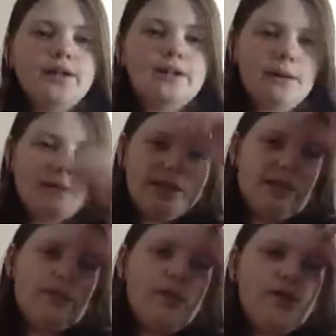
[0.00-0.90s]
because they went to
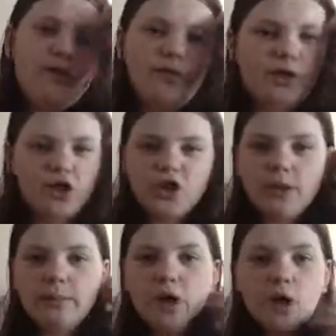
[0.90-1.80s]
the Henry Ford Village,
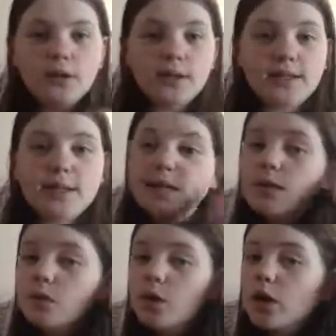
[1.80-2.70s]
and I'm here, because I
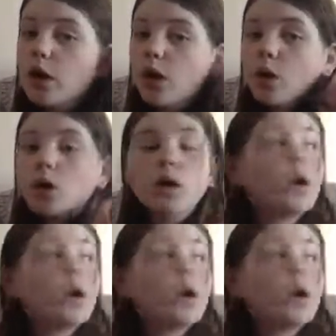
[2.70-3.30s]
didn't want to go.